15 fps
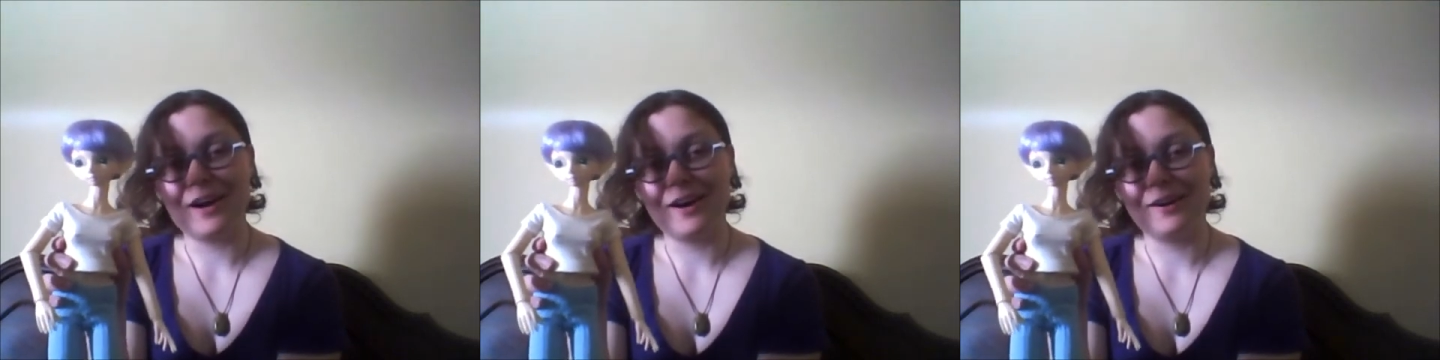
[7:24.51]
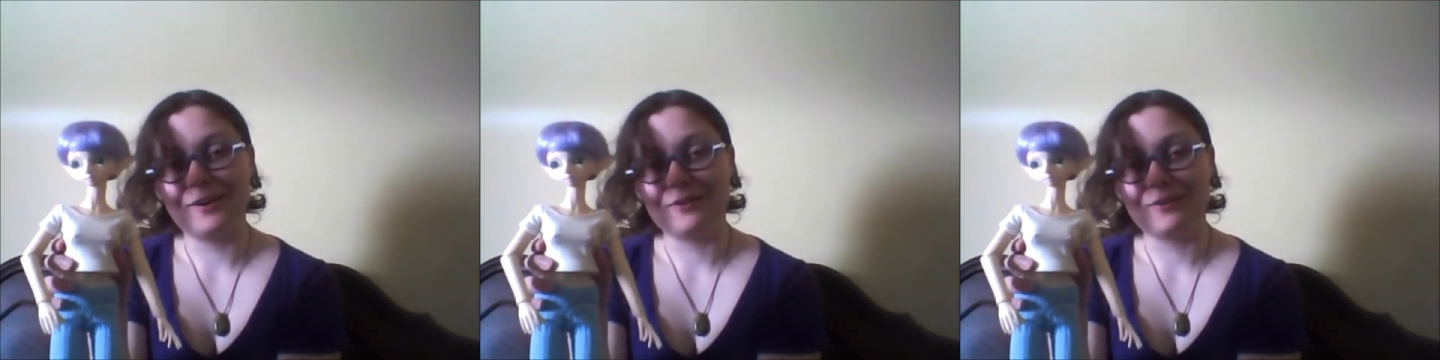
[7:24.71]

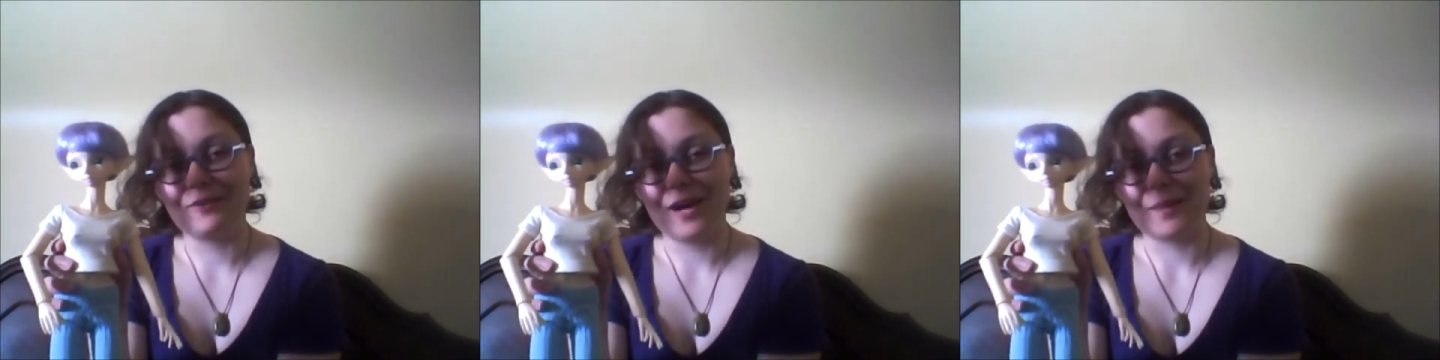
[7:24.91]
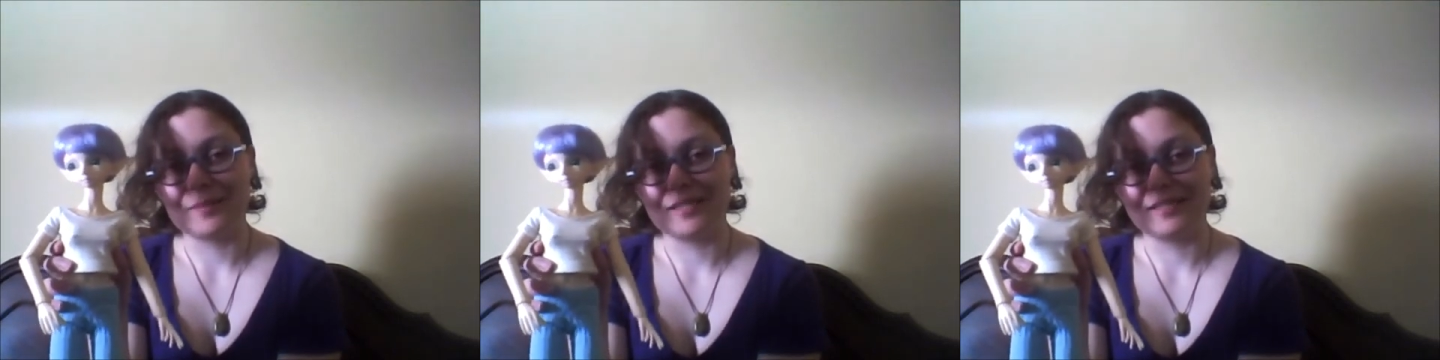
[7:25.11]
oh
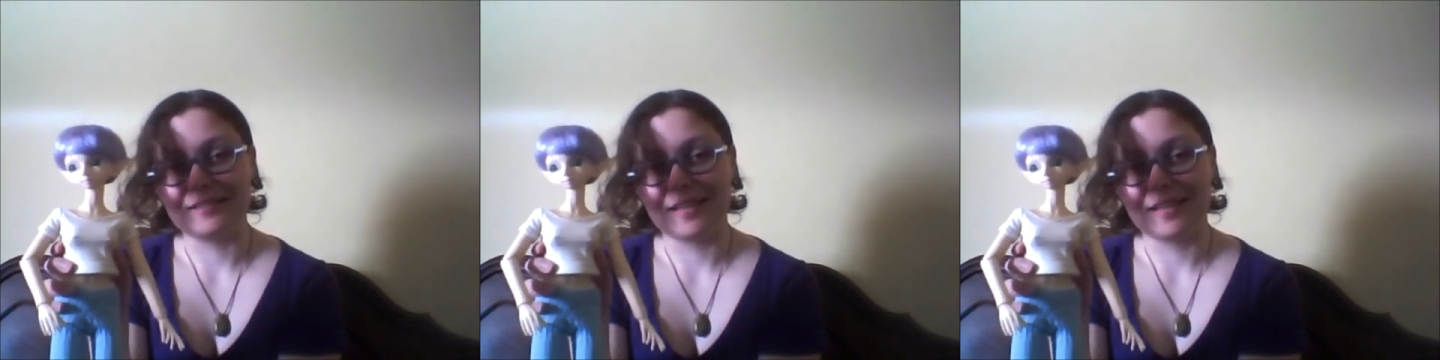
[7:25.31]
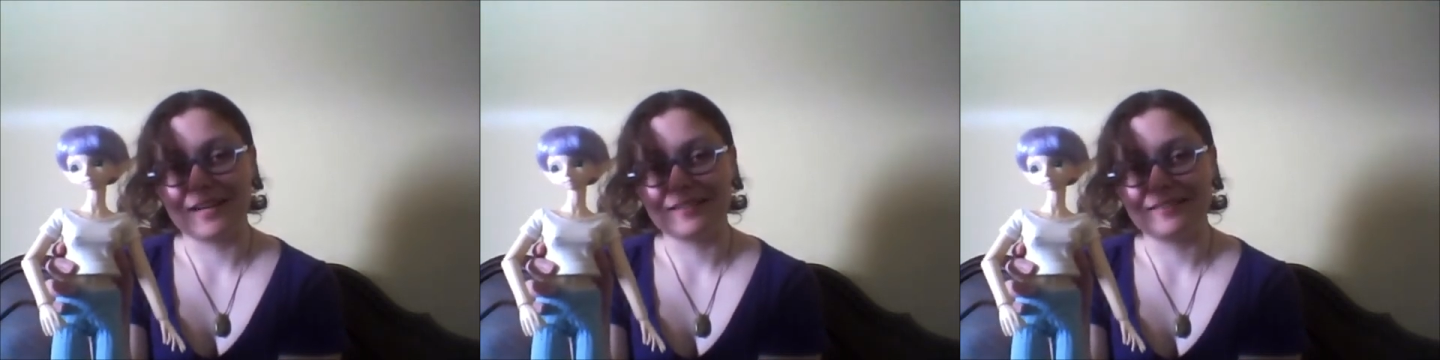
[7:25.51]
crap, she's
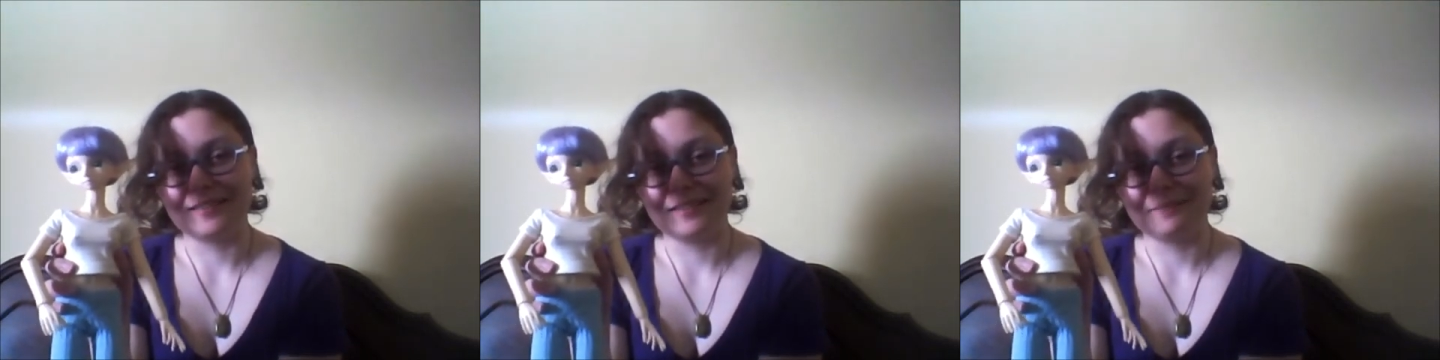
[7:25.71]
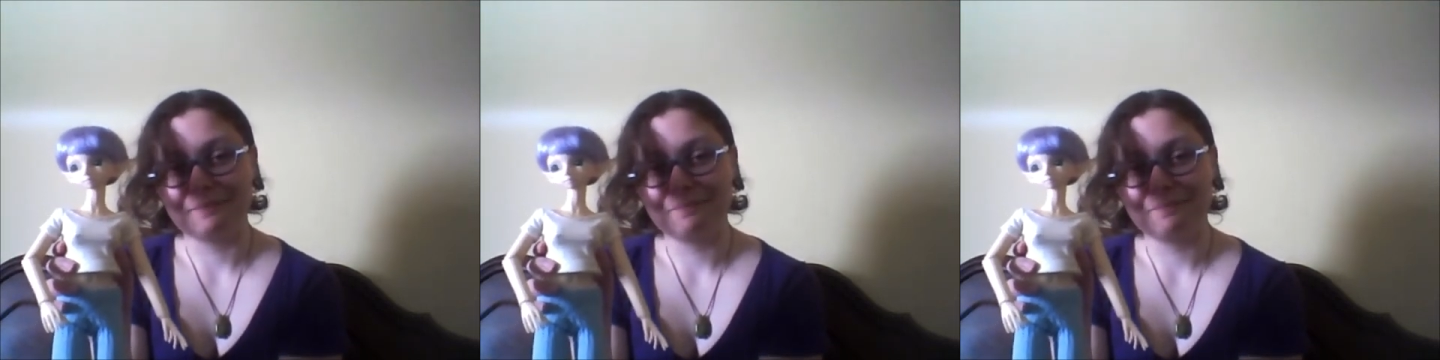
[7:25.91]

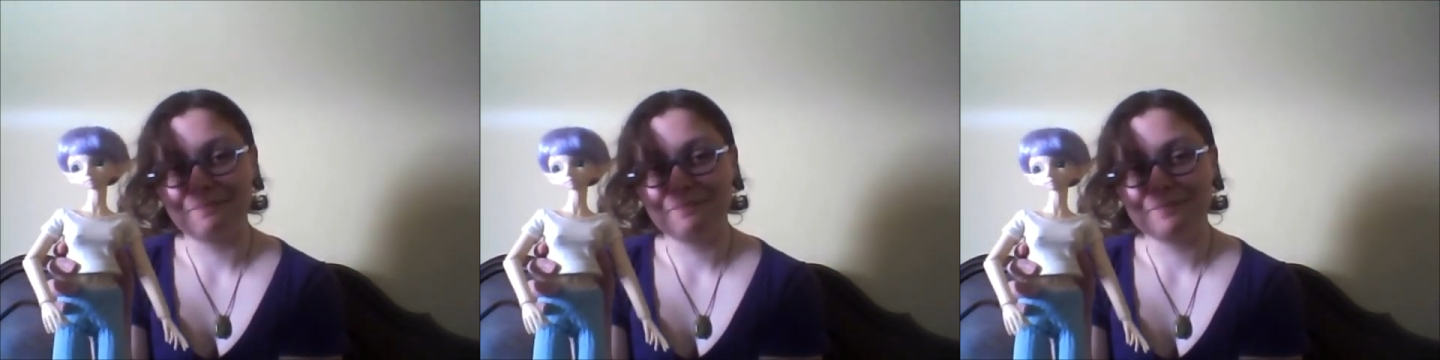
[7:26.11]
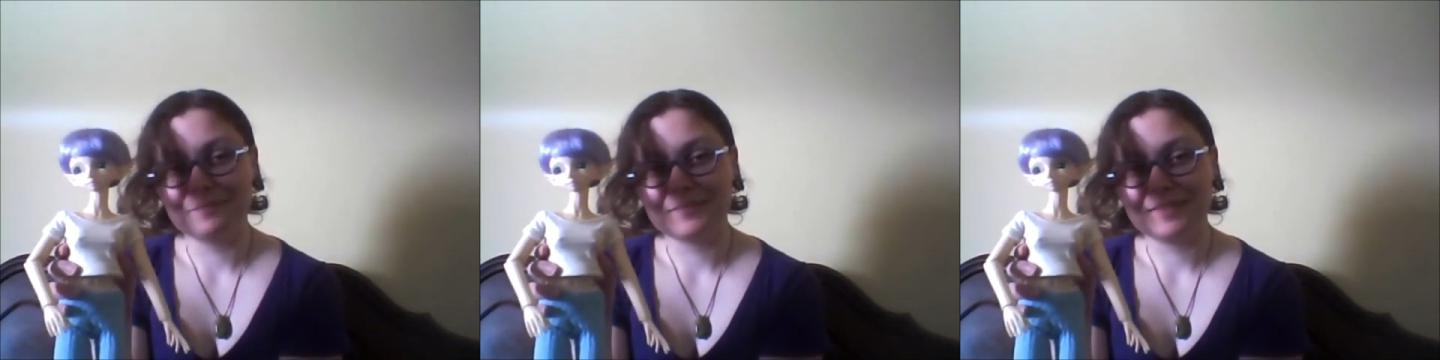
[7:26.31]
sexy.
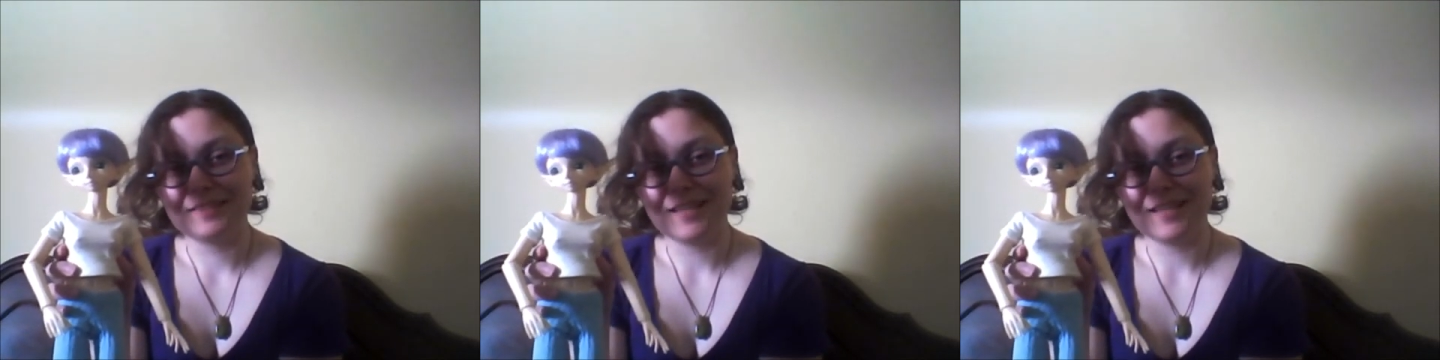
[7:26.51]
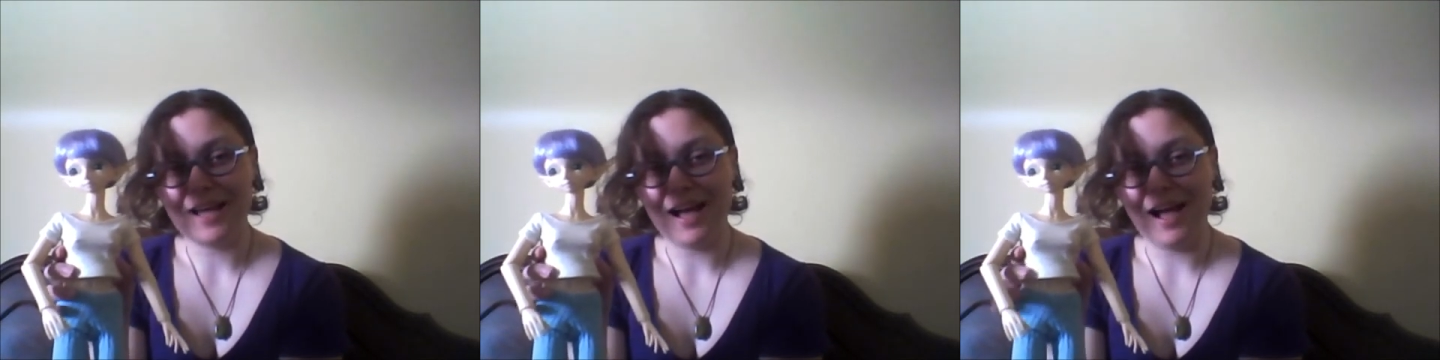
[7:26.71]

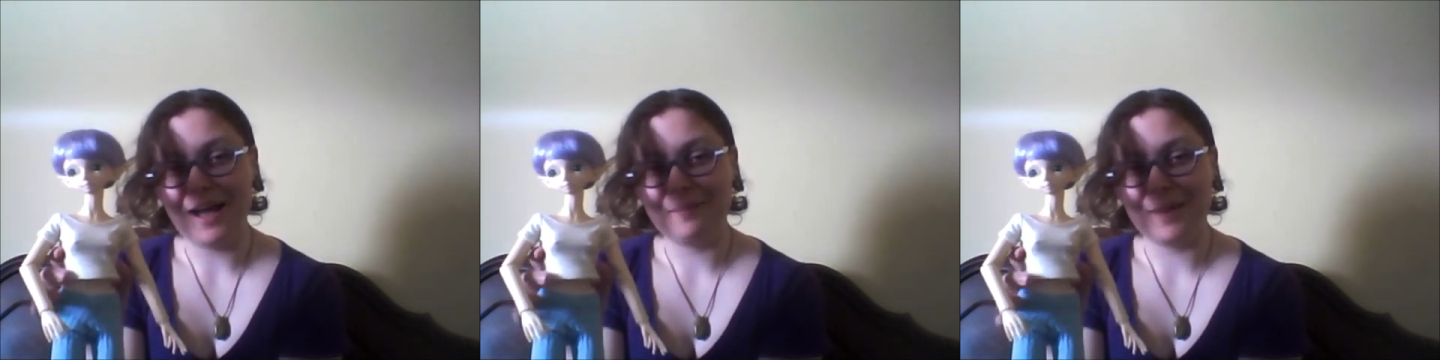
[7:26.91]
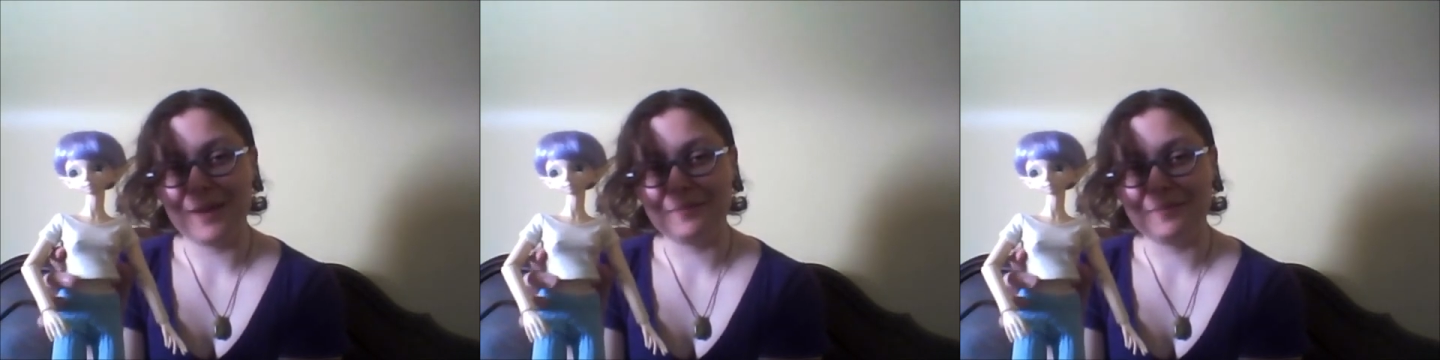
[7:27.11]
I
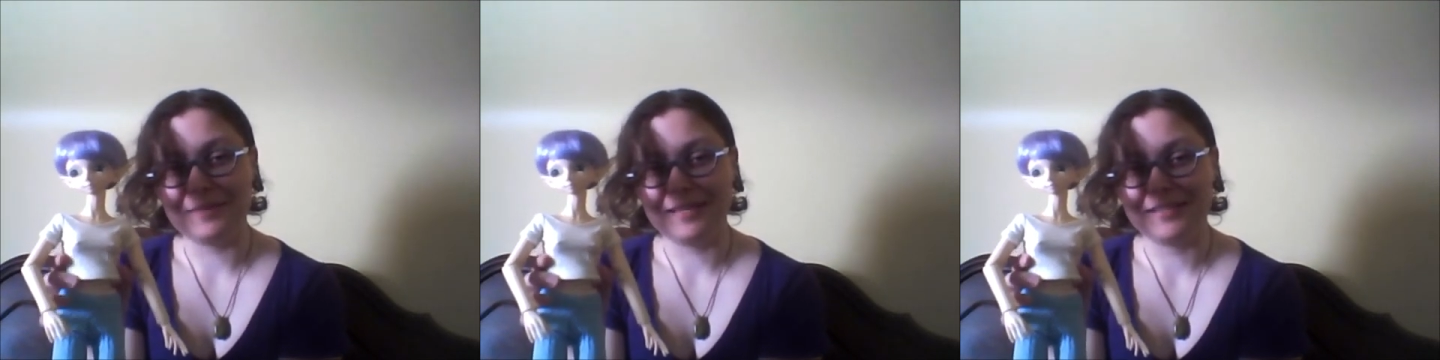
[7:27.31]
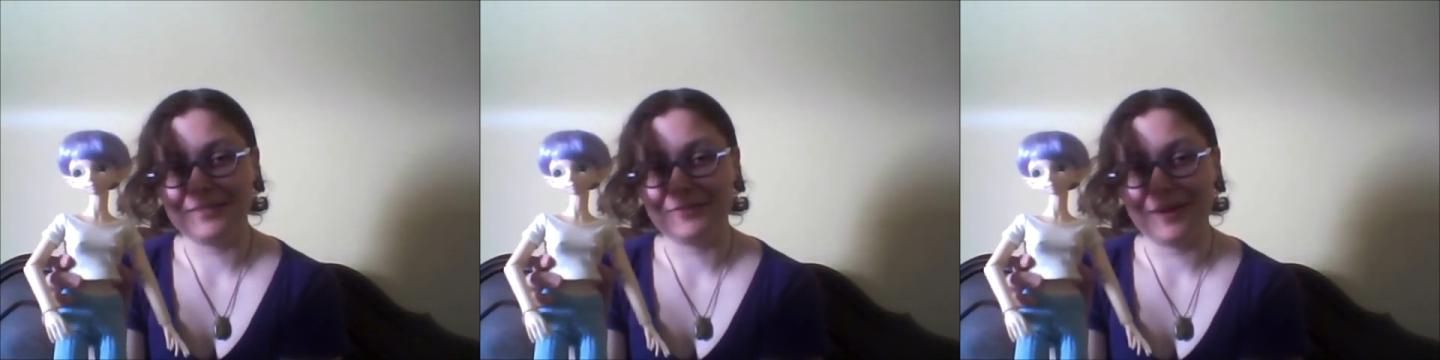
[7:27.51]
might
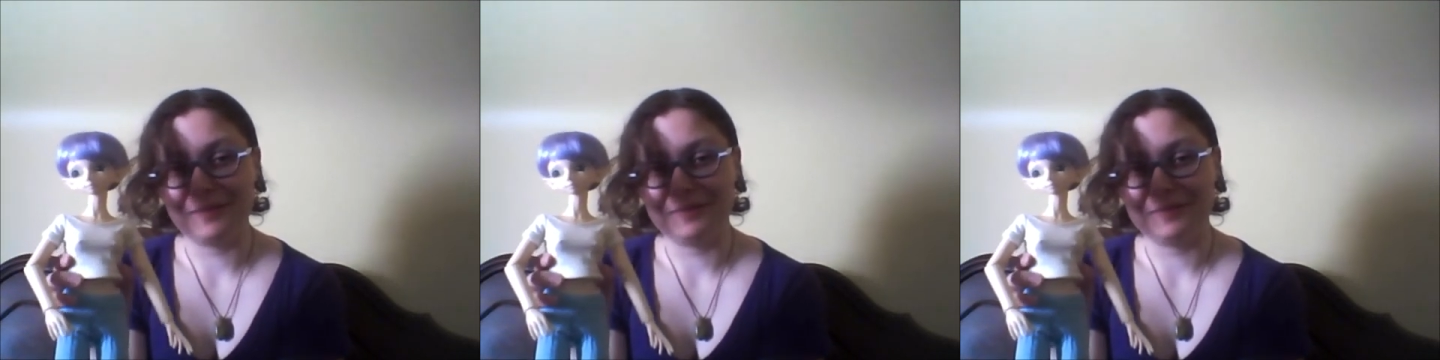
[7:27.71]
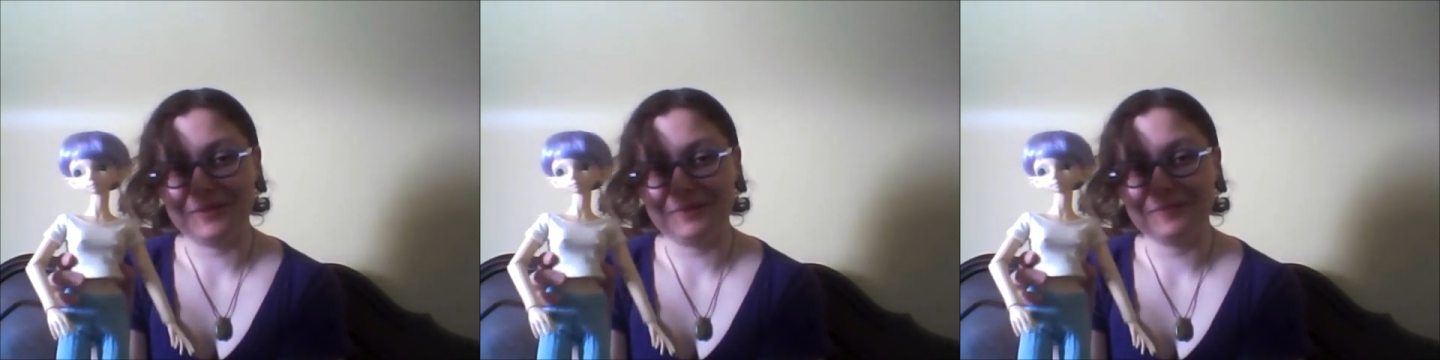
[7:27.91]
be in
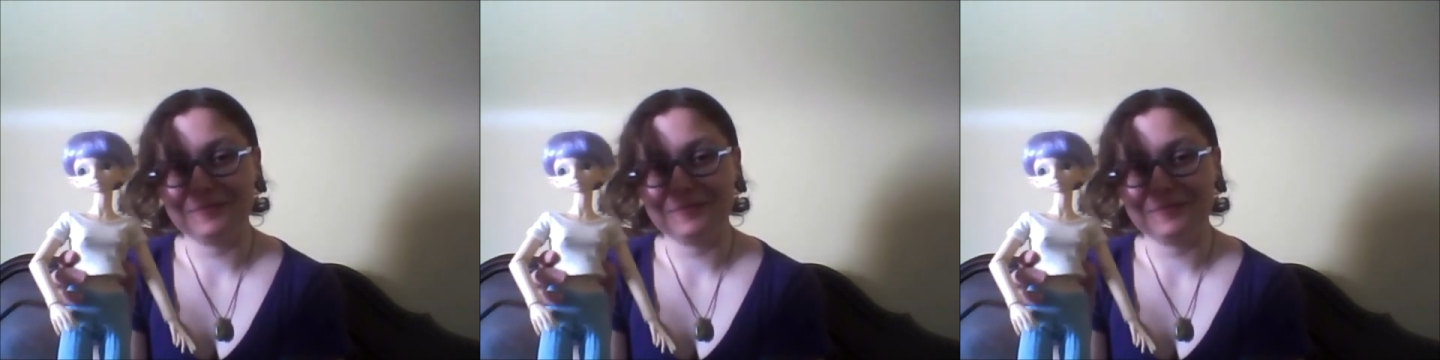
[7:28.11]
trouble.